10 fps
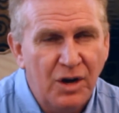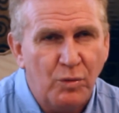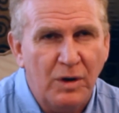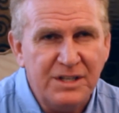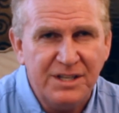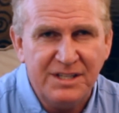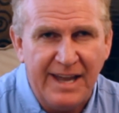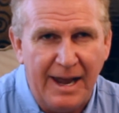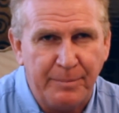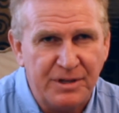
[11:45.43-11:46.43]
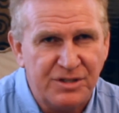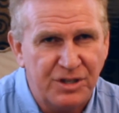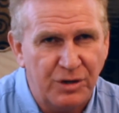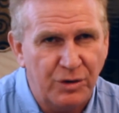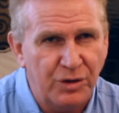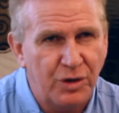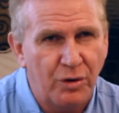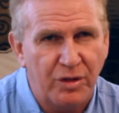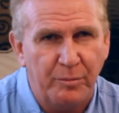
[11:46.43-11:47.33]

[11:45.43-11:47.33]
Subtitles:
Once this happens to you, you go to the